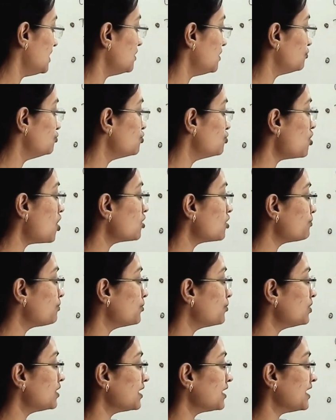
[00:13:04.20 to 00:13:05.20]
Do not
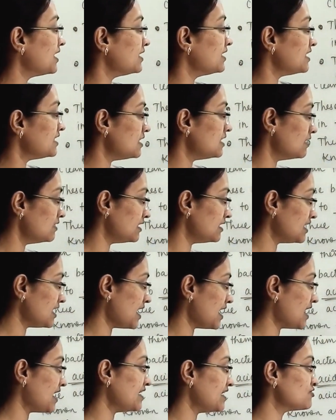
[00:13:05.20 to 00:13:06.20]
put any dirty
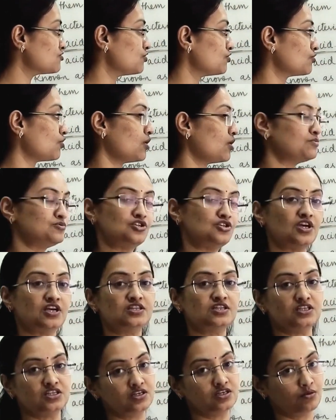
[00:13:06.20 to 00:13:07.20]
hands or object
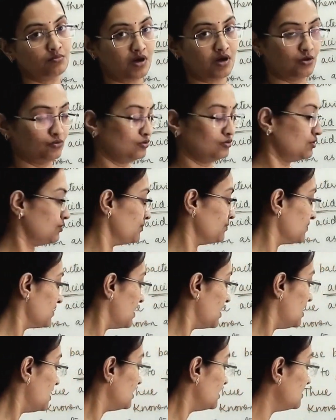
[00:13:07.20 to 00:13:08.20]
in a mouth.
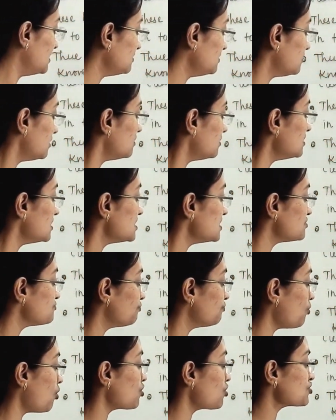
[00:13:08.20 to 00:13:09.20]
Then third is
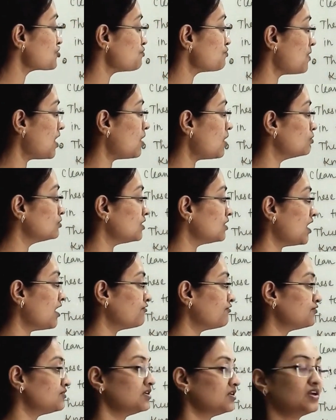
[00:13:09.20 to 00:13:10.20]
wash mouth
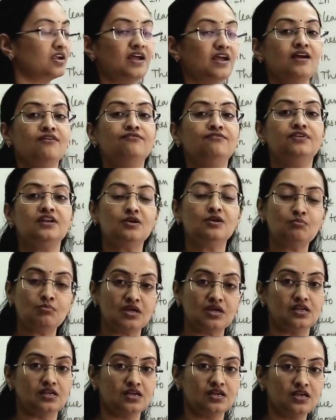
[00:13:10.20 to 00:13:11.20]
after every
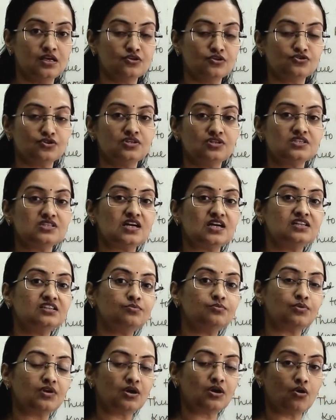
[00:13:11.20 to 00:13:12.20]
meal. So these are the
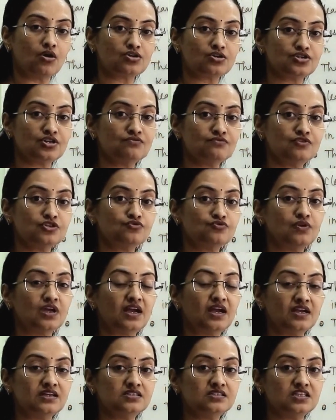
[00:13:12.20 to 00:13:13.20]
precautions which we
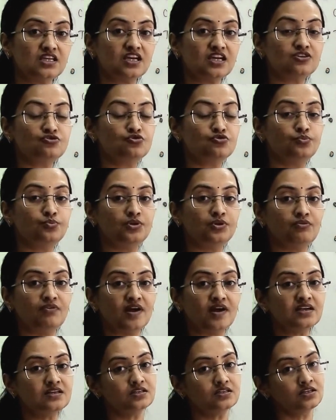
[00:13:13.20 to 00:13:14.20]
can take to
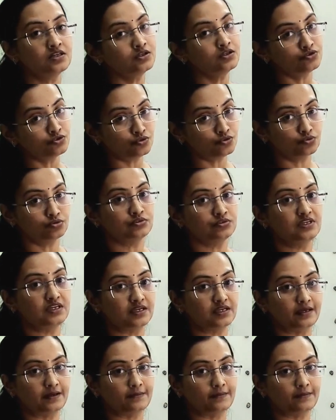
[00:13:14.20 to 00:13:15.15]
prevent tooth decay.